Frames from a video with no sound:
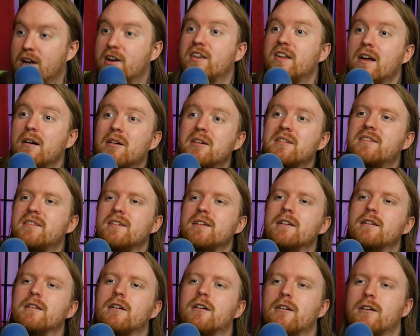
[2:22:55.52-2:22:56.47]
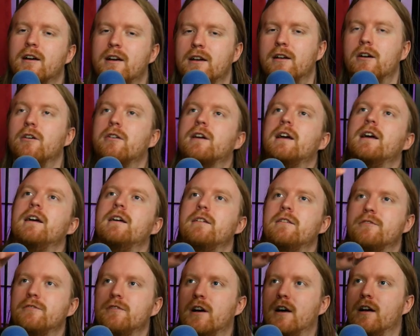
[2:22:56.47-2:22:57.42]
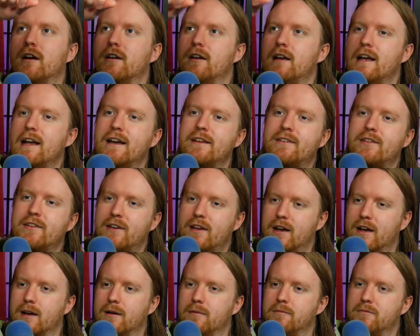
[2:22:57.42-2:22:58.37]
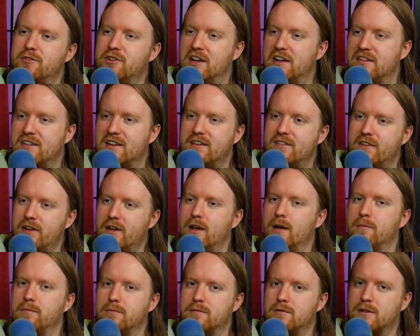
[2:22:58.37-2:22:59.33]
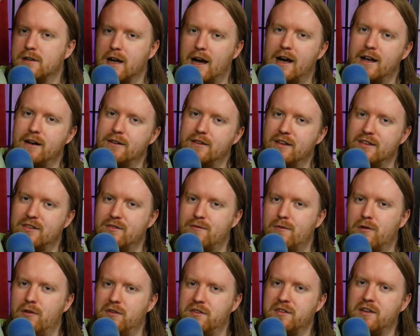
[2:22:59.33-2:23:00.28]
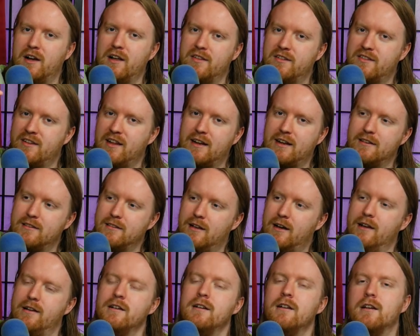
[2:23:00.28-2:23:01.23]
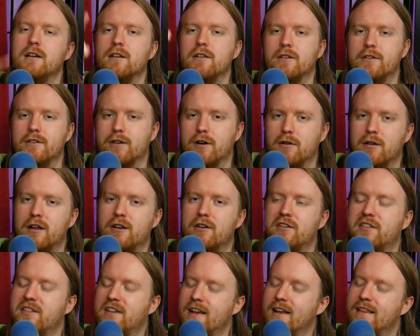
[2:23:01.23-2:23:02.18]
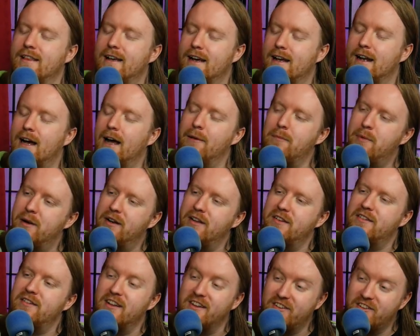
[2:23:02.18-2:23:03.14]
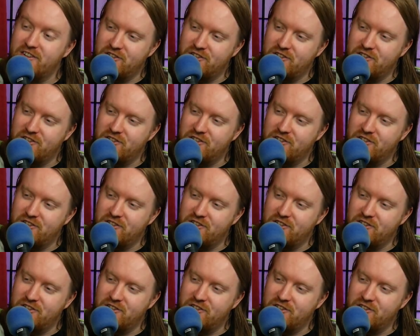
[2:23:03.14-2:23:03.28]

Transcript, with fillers: Here's how I see it. All right. Yeah. Okay. Uh, ATM. Chase ATM. Got it. That's the first line. Second line. Don't understand that. I bet it says